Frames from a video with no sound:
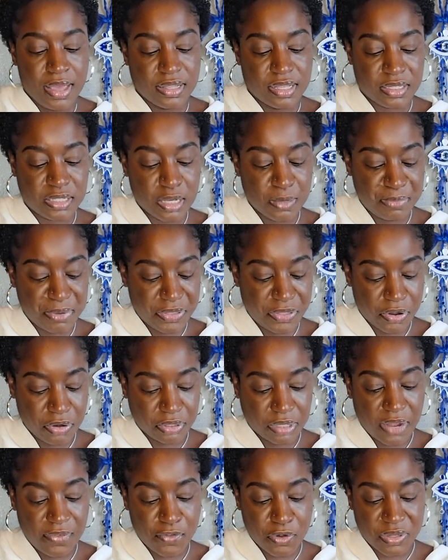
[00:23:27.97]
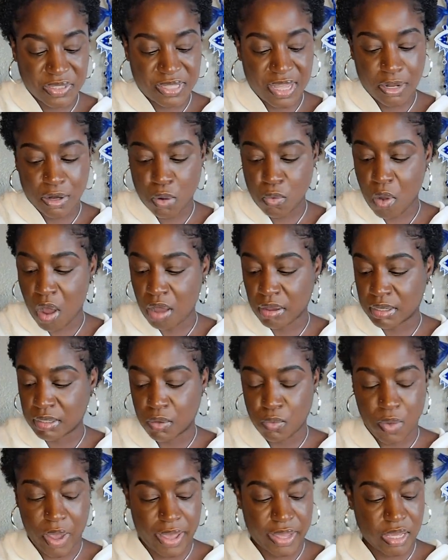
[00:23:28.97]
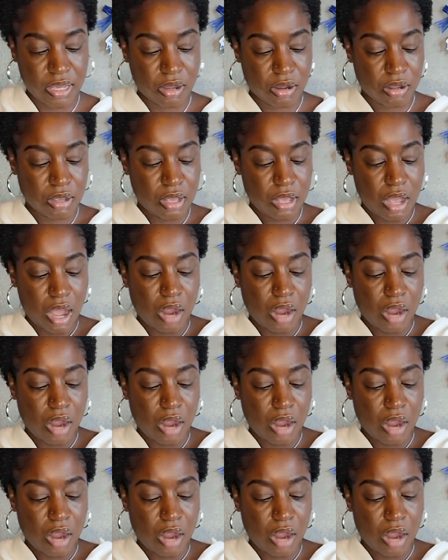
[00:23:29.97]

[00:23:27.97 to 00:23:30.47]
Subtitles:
This could be their lovers that are walking away here.